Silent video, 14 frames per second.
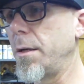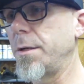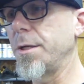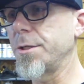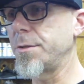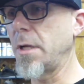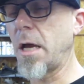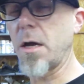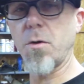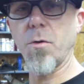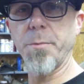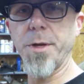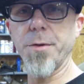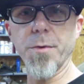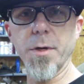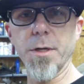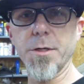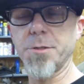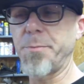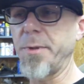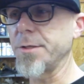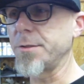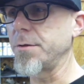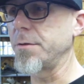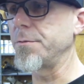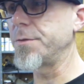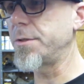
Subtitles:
Just not going to be real expensive.